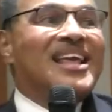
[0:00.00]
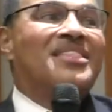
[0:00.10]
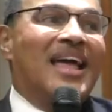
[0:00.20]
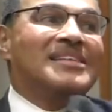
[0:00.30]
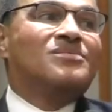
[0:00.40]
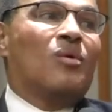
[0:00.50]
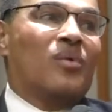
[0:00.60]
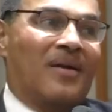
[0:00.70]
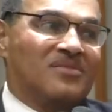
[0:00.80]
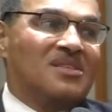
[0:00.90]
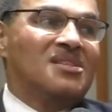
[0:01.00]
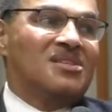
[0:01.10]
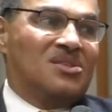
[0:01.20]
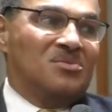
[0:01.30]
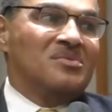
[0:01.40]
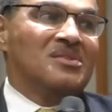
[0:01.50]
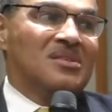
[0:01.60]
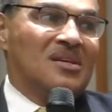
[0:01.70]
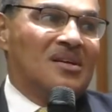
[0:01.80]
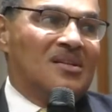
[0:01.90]
And that's what we have to teach students,
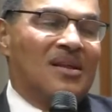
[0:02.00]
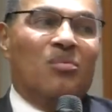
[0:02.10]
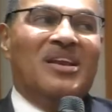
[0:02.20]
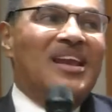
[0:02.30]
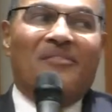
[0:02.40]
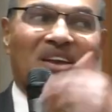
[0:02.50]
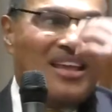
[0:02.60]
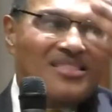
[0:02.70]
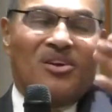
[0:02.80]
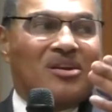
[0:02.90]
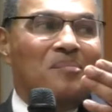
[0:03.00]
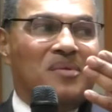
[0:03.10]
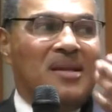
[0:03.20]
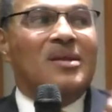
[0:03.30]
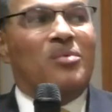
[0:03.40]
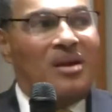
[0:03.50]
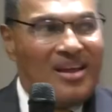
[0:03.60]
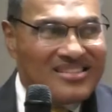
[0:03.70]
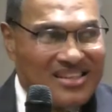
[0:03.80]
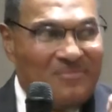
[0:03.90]
that we never get there completely.
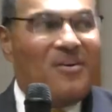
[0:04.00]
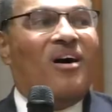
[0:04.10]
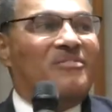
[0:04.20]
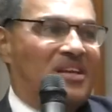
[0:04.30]
It's evolving.